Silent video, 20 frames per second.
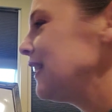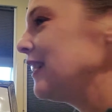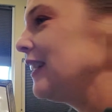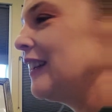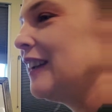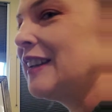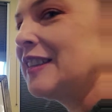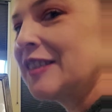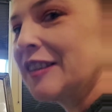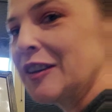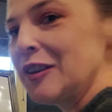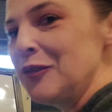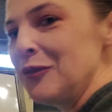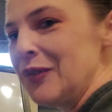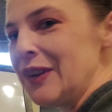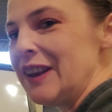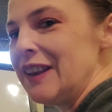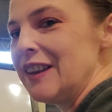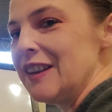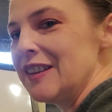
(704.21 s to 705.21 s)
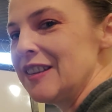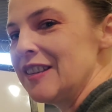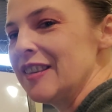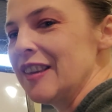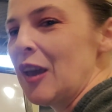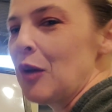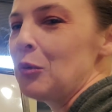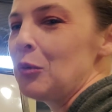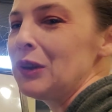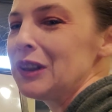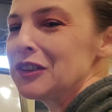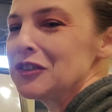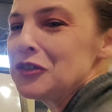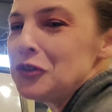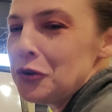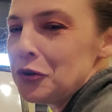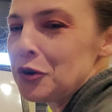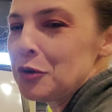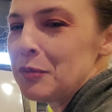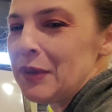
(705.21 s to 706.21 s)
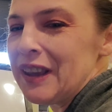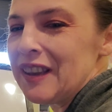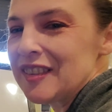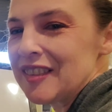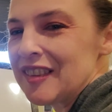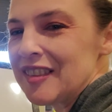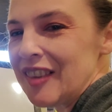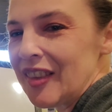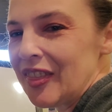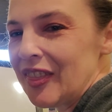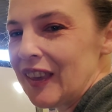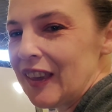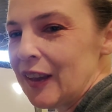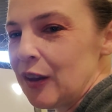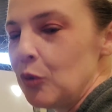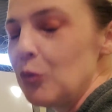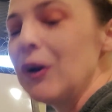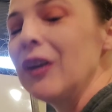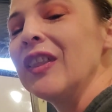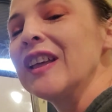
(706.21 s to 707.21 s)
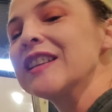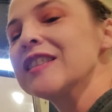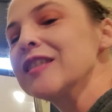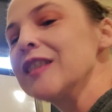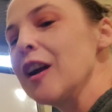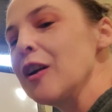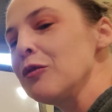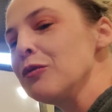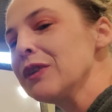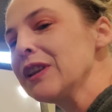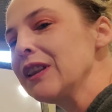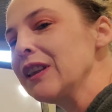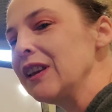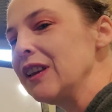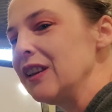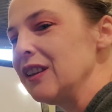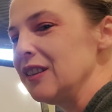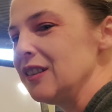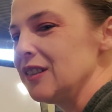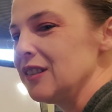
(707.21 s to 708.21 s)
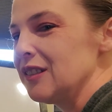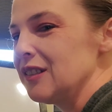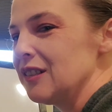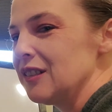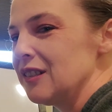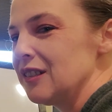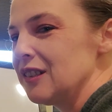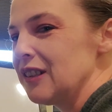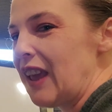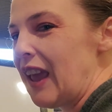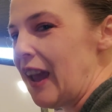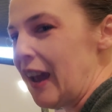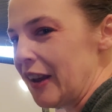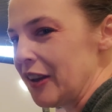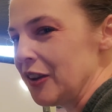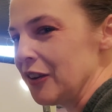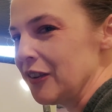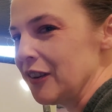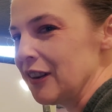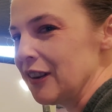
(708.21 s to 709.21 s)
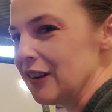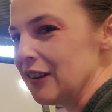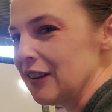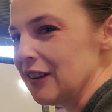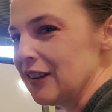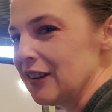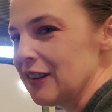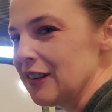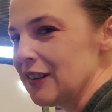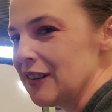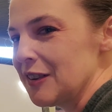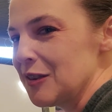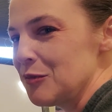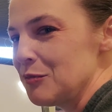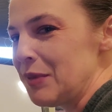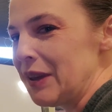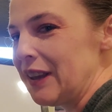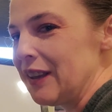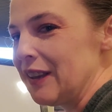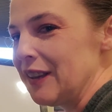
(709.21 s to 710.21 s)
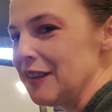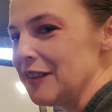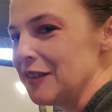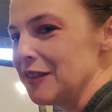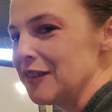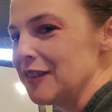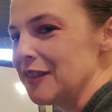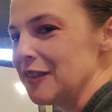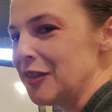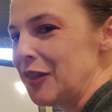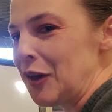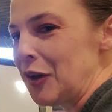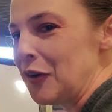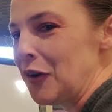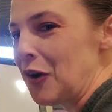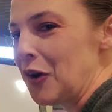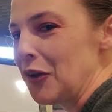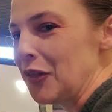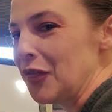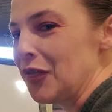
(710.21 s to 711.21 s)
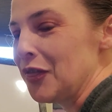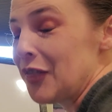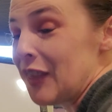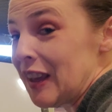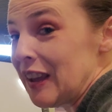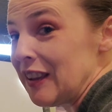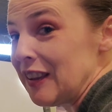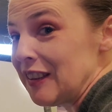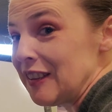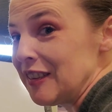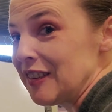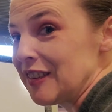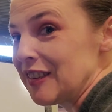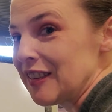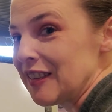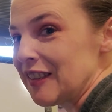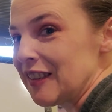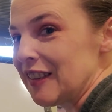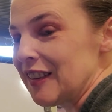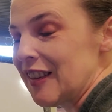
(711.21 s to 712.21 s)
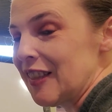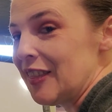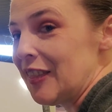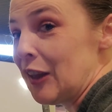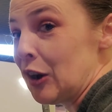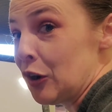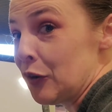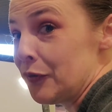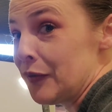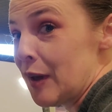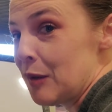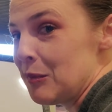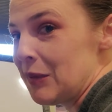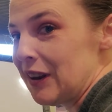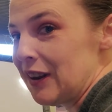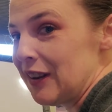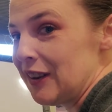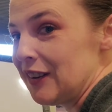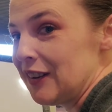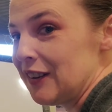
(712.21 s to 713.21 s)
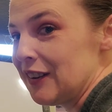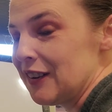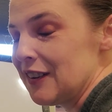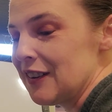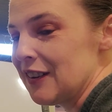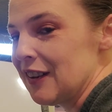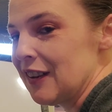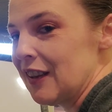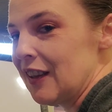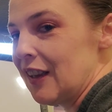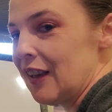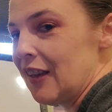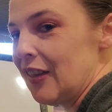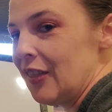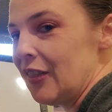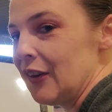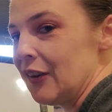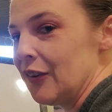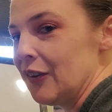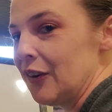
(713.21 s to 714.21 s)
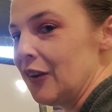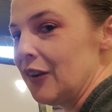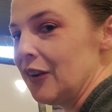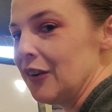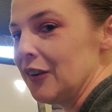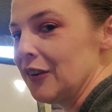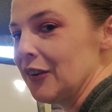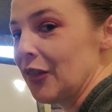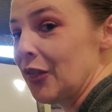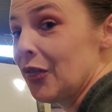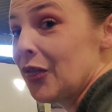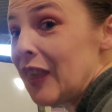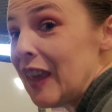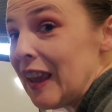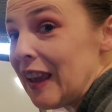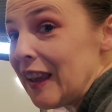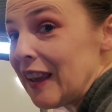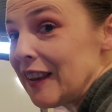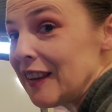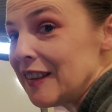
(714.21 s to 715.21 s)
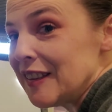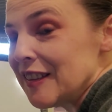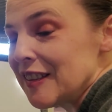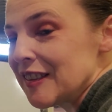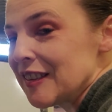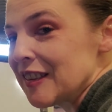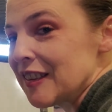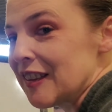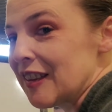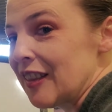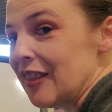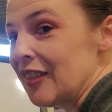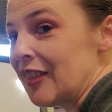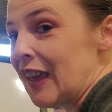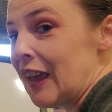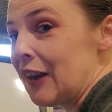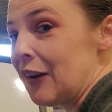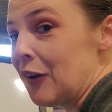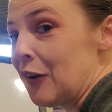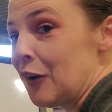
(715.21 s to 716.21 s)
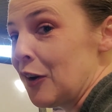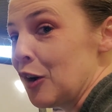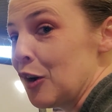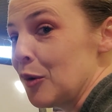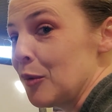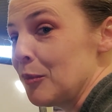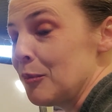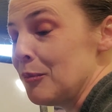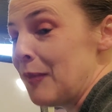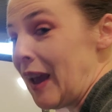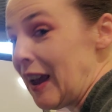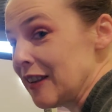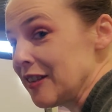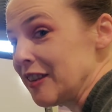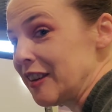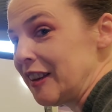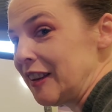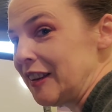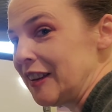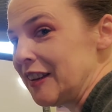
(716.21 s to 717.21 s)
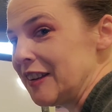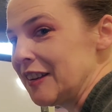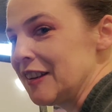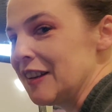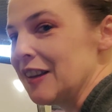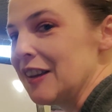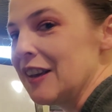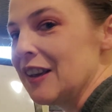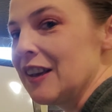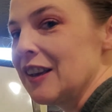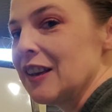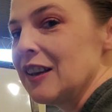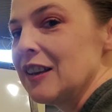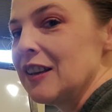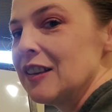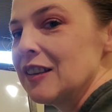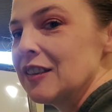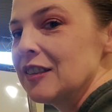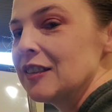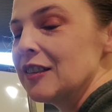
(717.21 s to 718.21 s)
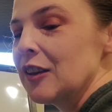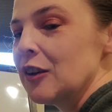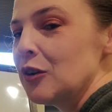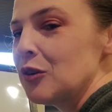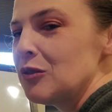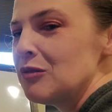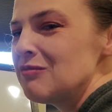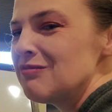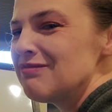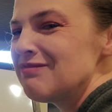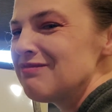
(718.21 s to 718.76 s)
it's convenient to say, well, it's neuter because it's a thing. Well, that's not really accurate because there are things that are feminine. There are things that are masculine. So,